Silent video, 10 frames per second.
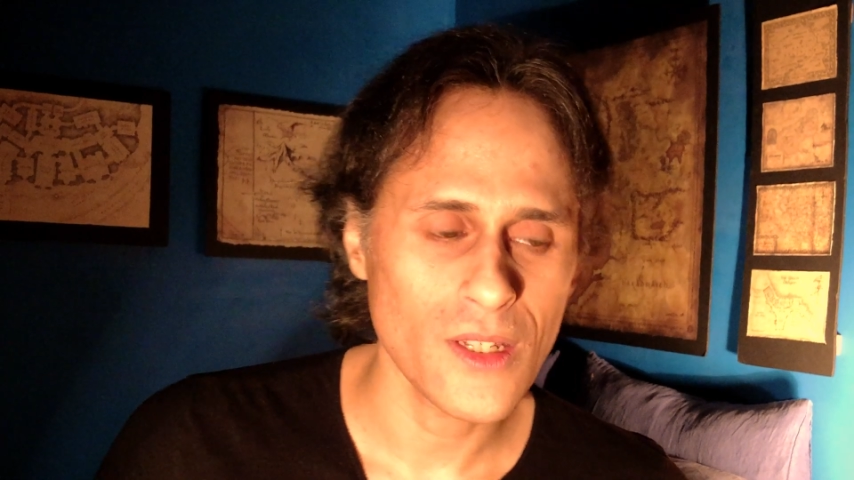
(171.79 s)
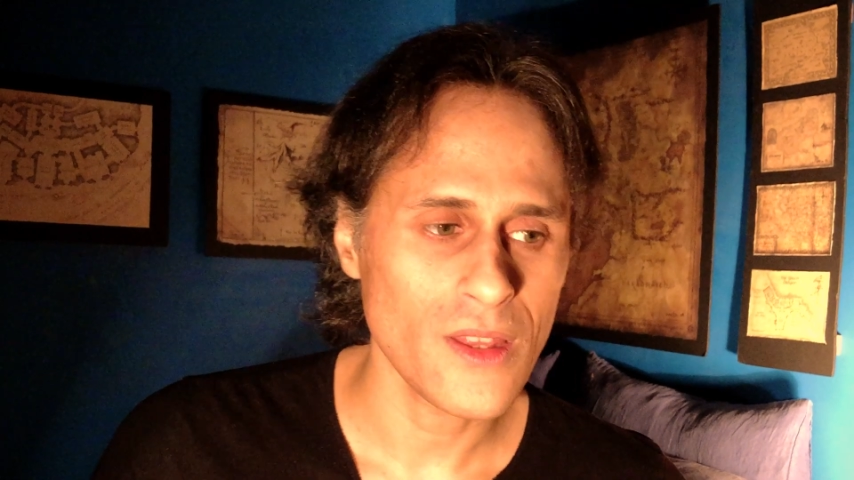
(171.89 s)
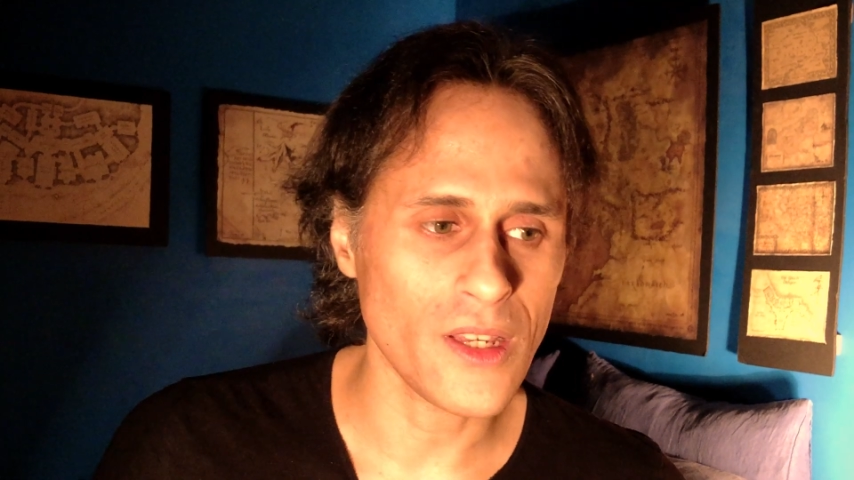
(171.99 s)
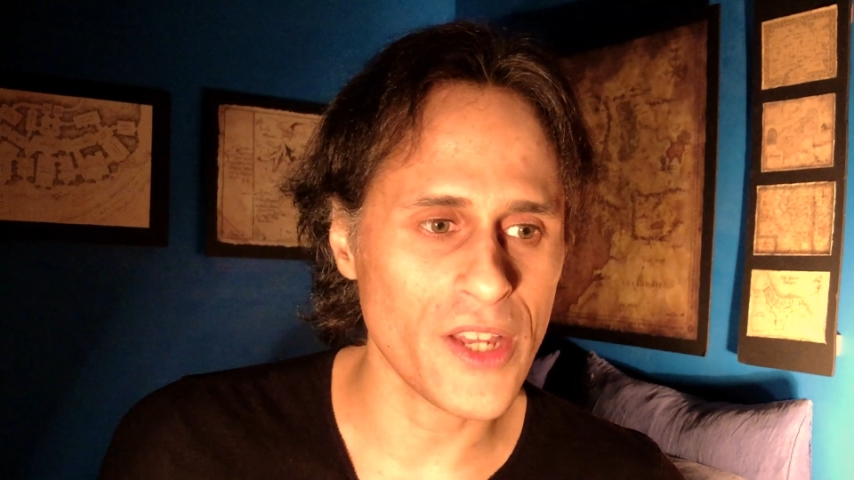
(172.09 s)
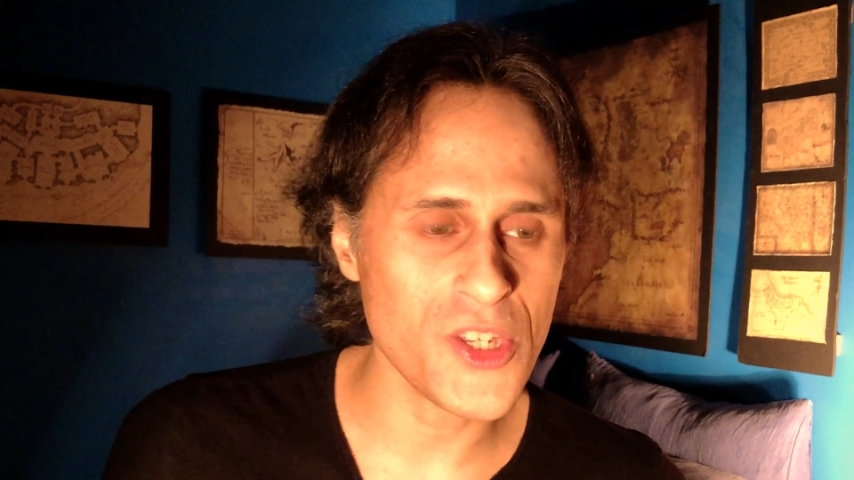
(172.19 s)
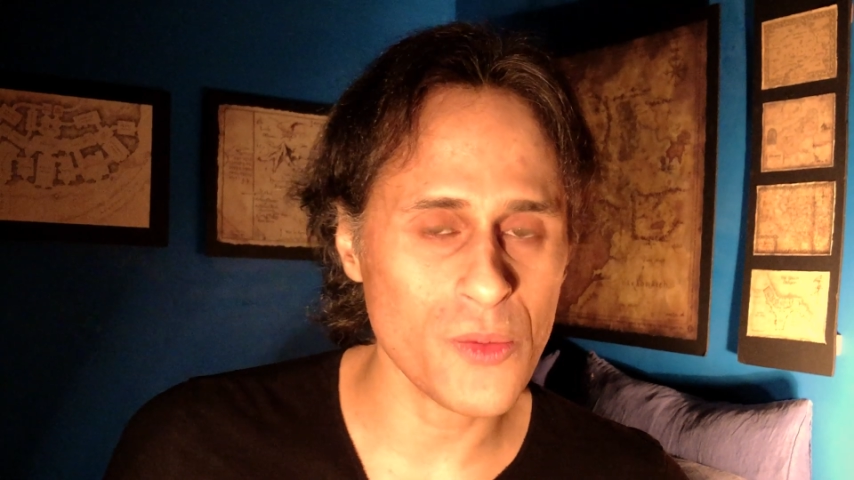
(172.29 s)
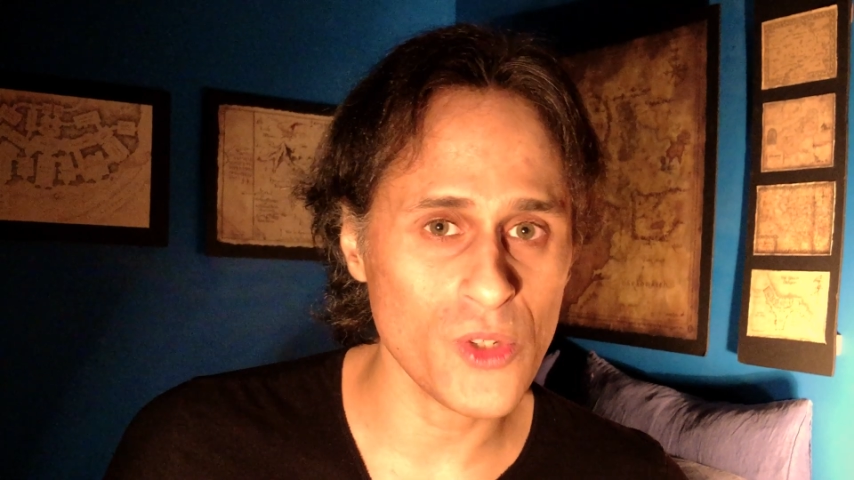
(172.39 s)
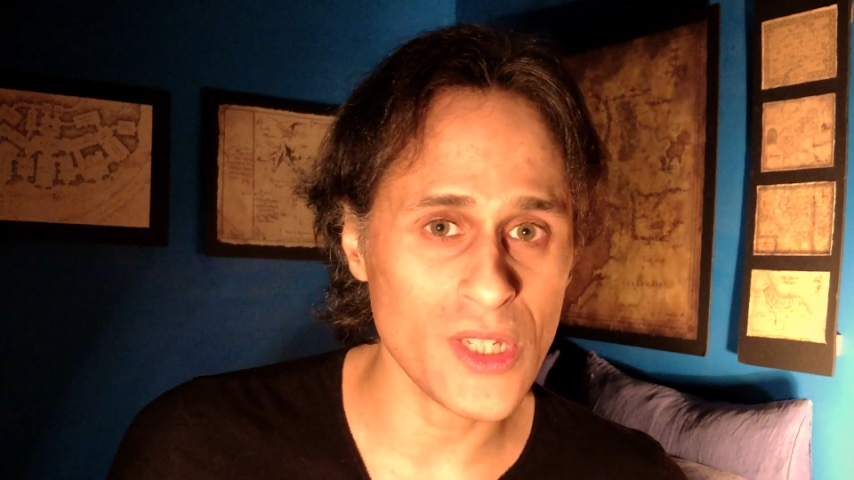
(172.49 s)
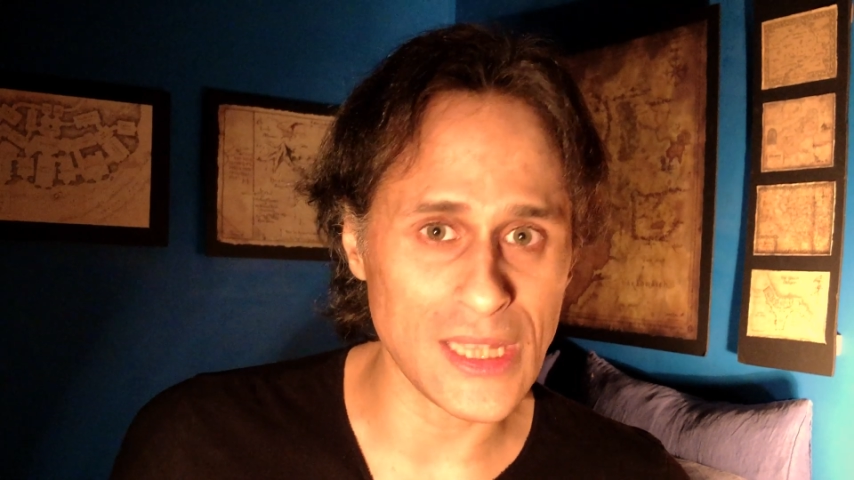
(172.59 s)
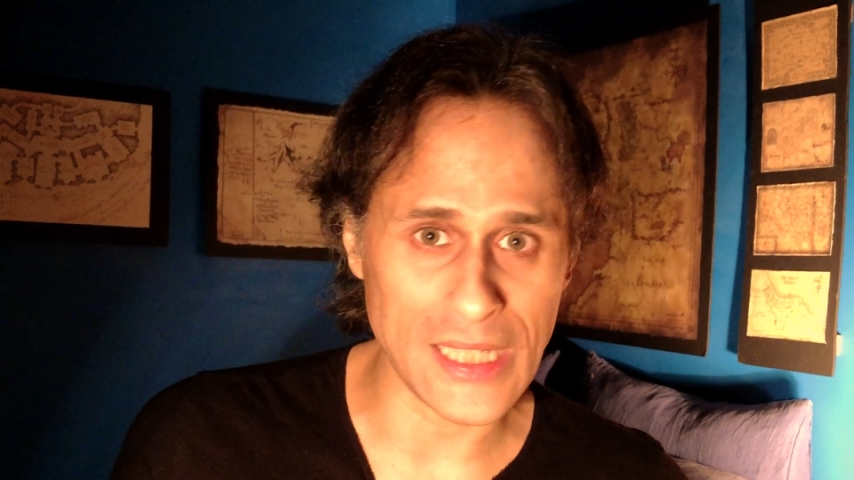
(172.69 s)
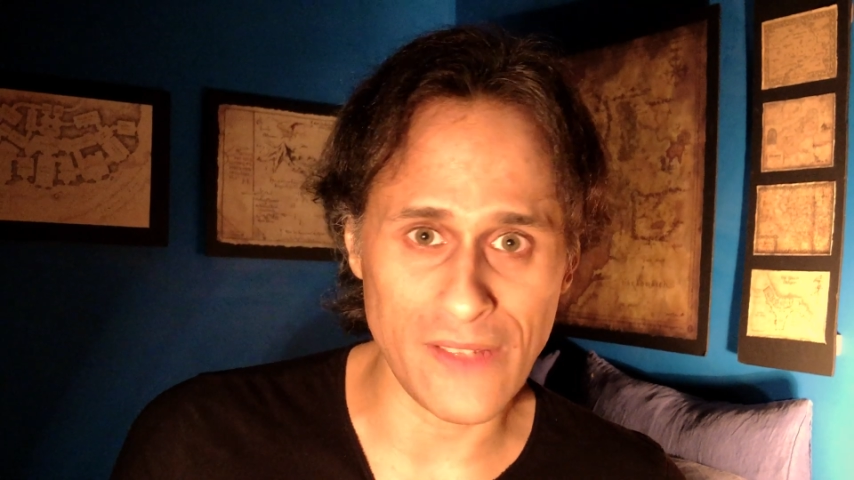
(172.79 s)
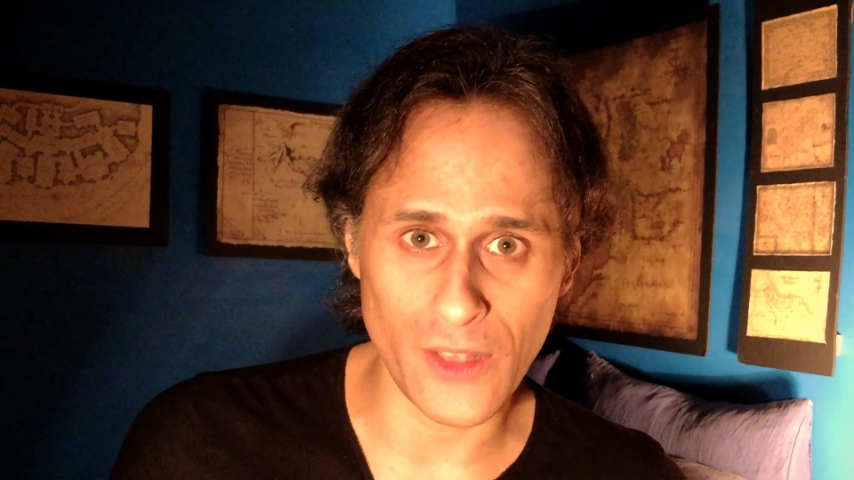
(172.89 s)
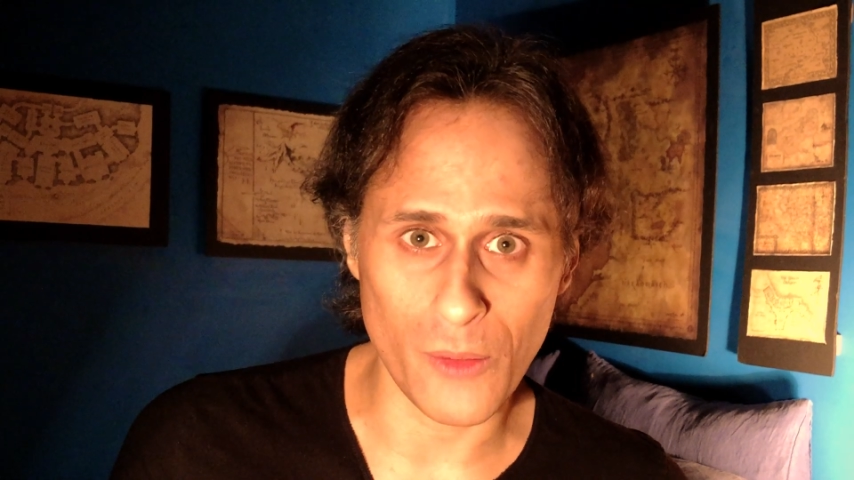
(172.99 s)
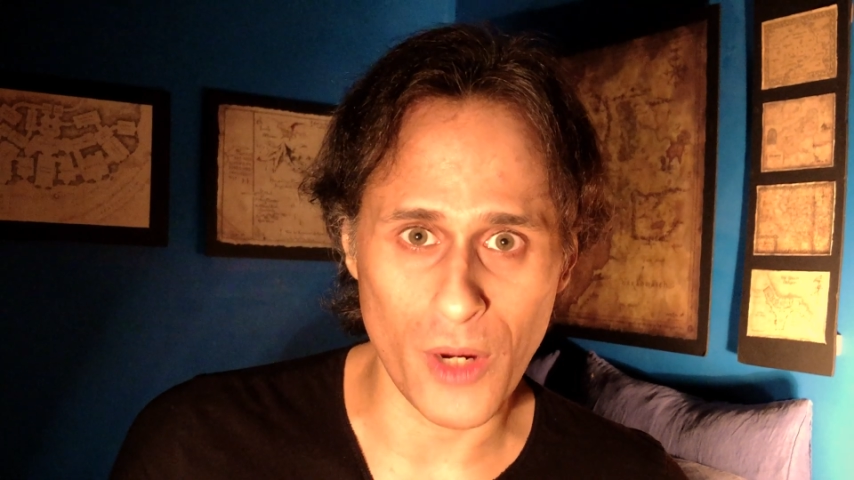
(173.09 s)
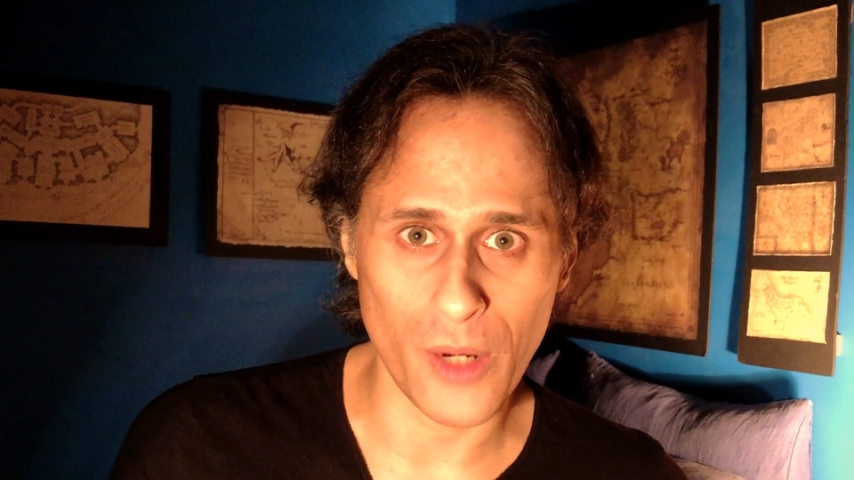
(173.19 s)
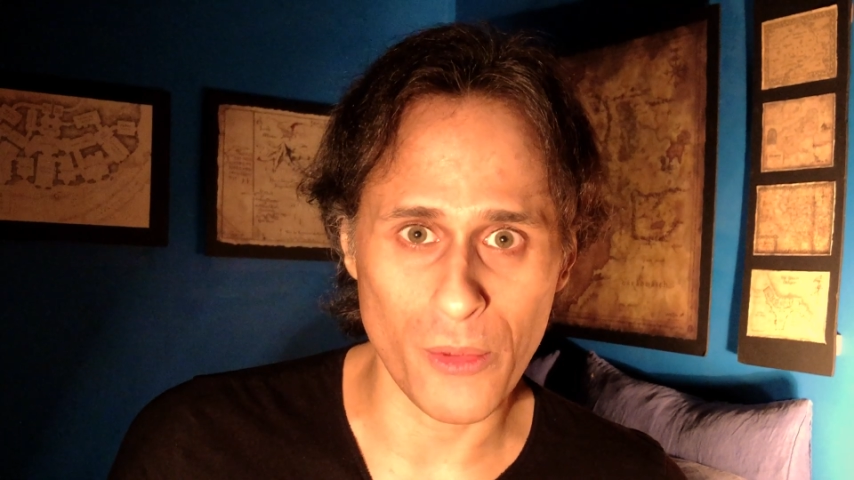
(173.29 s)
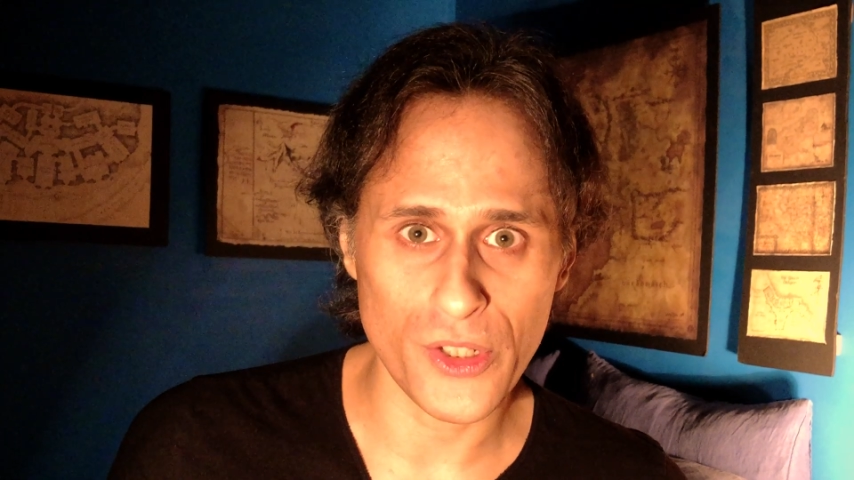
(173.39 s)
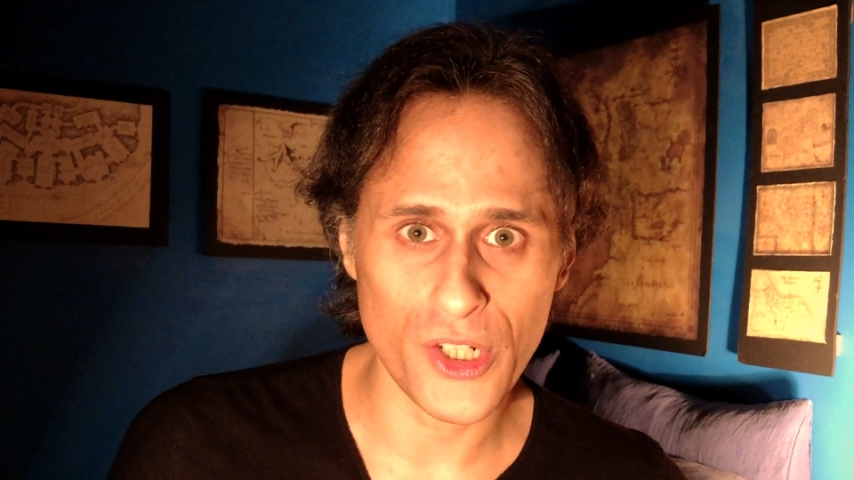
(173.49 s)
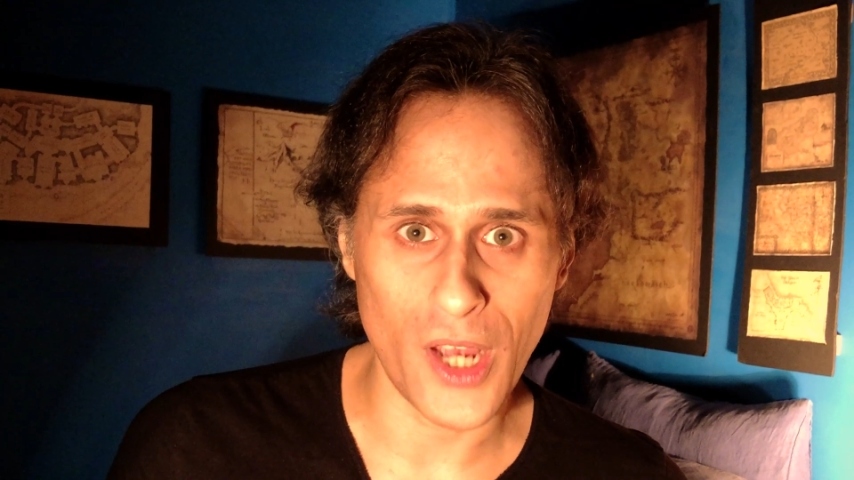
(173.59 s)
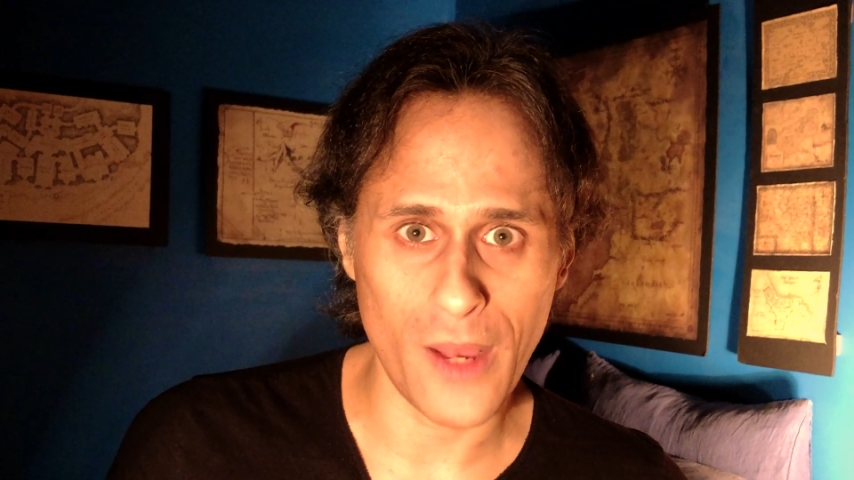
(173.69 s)
the customer is leaving the barber
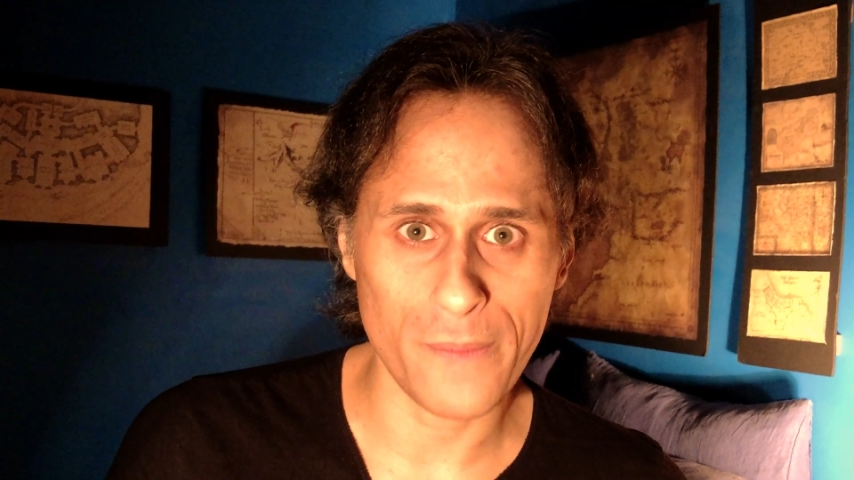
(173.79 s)
shop